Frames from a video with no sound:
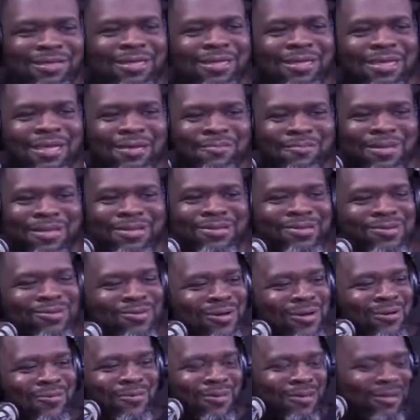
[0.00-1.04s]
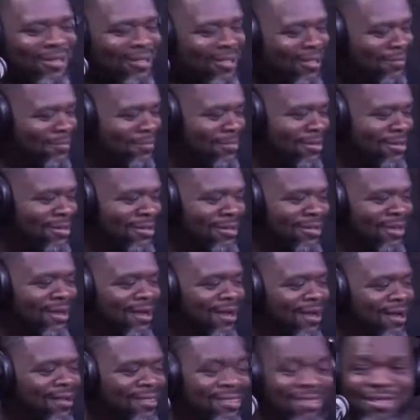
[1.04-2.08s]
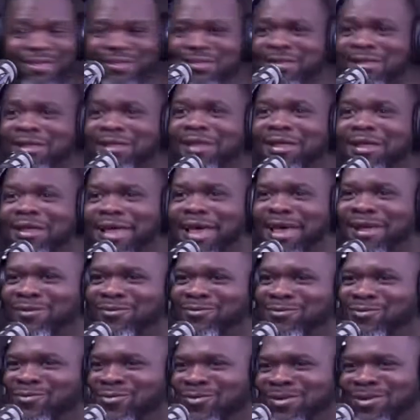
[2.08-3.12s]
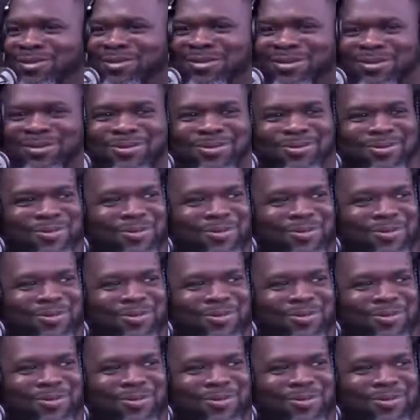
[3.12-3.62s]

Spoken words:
Kick my story with company. Look, he got on Jordans too.